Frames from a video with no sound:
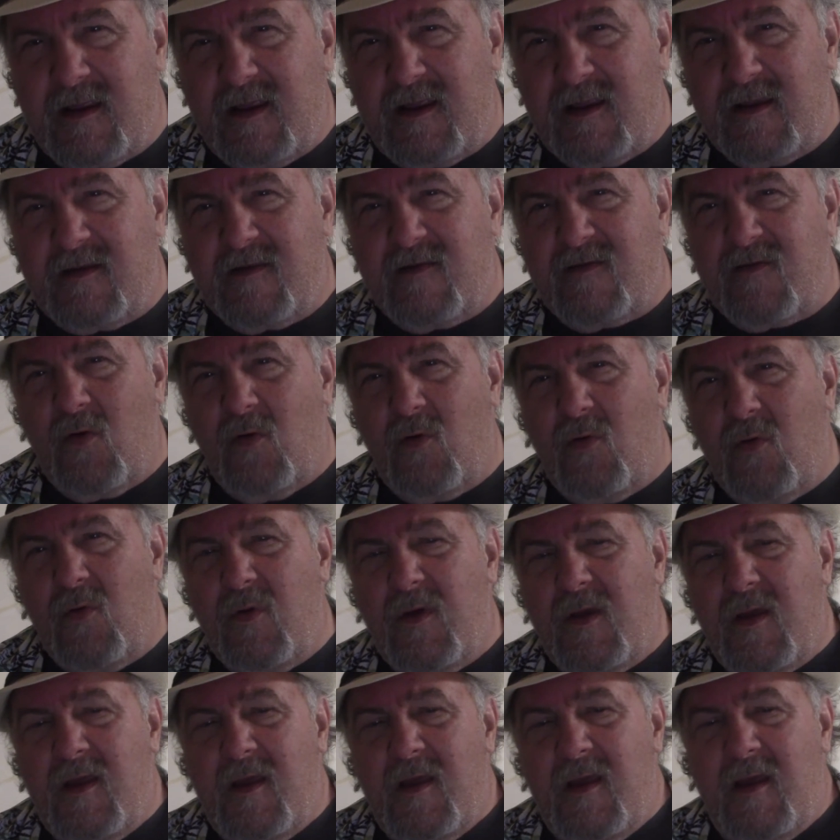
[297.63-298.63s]
And
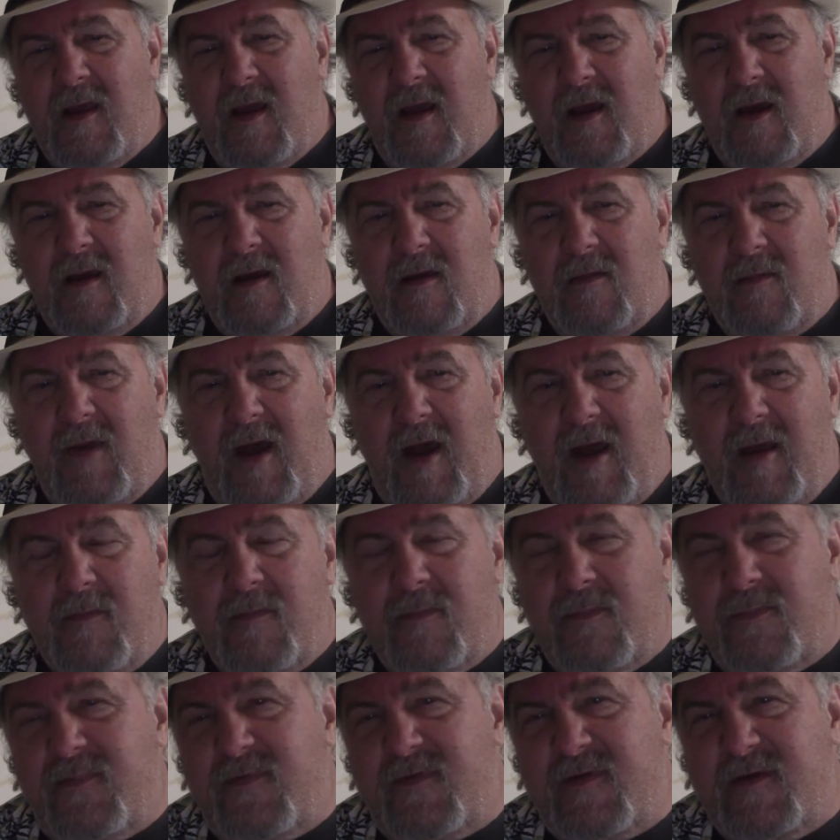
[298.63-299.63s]
so
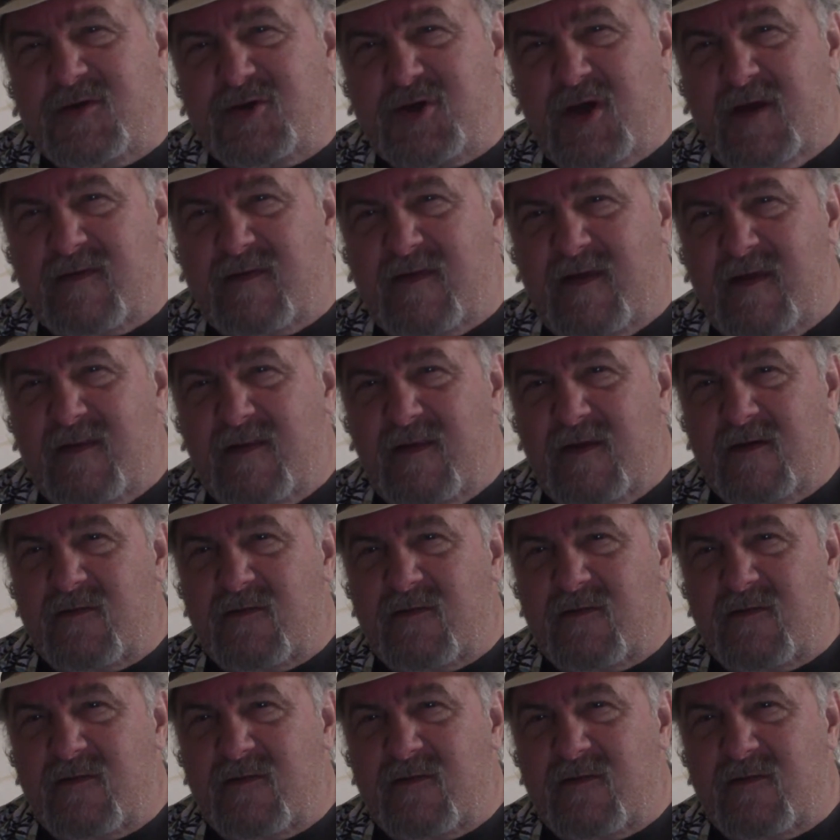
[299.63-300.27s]
I'm suggesting